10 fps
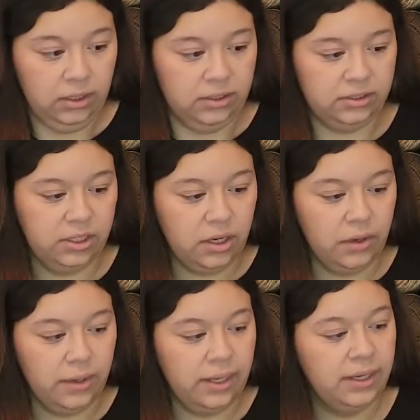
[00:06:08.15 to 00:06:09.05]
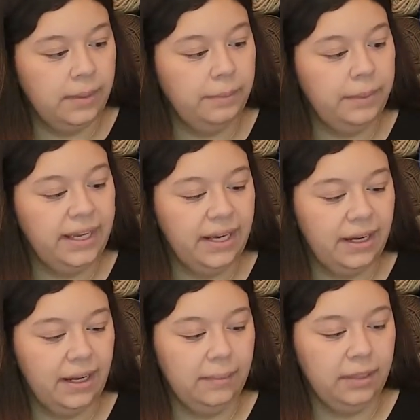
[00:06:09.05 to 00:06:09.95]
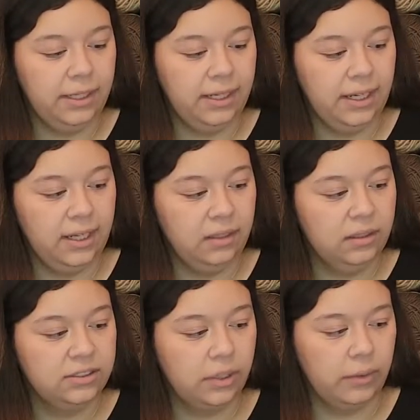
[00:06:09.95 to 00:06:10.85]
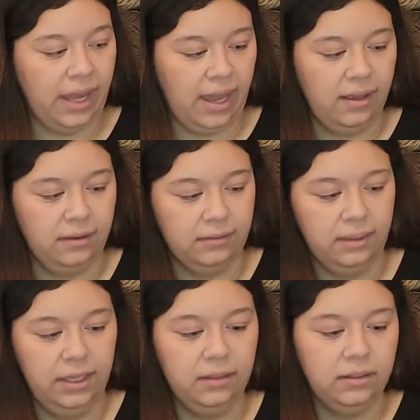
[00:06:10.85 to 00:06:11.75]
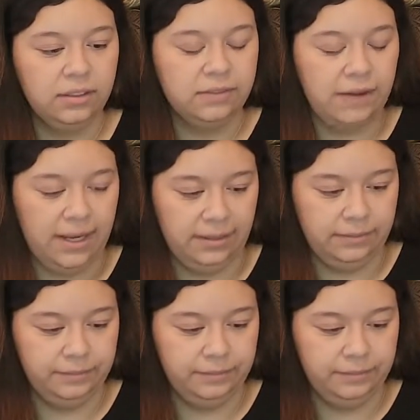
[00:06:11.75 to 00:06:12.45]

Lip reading: So, but I mean, it looks okay. It looks fine.